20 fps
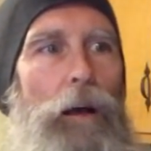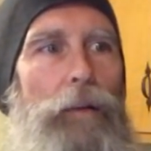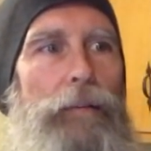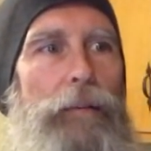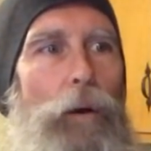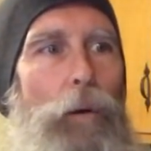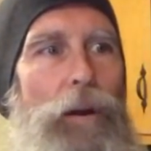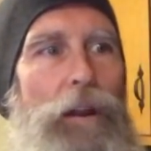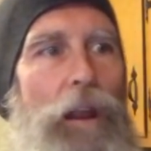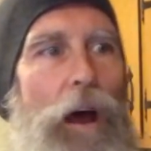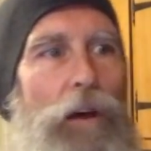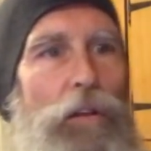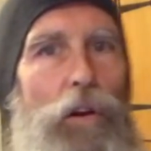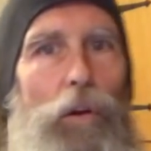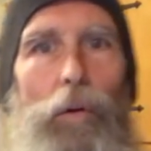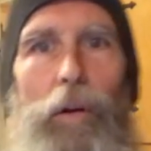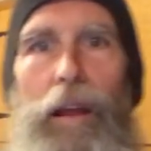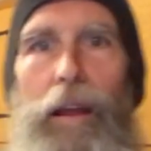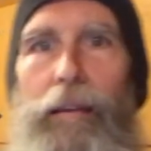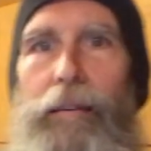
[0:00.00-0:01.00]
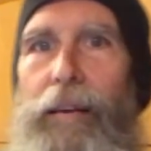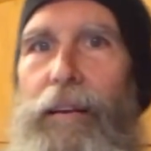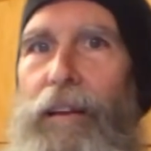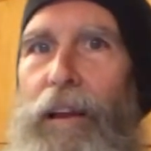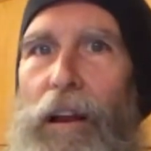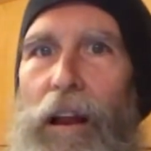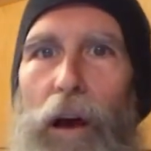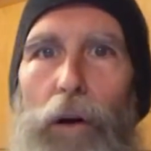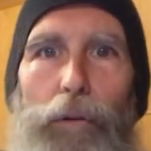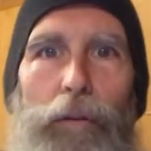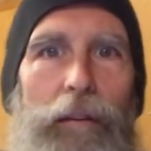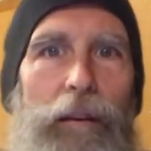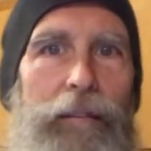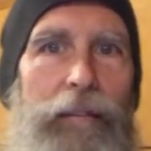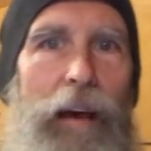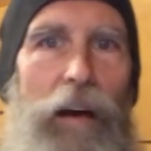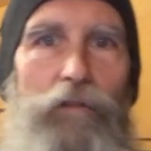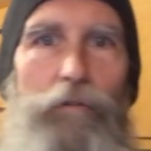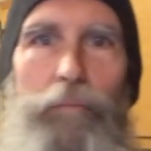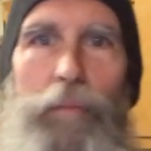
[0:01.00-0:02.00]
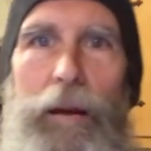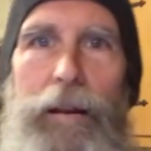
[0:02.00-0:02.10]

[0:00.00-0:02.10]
So another reason, you know, since I've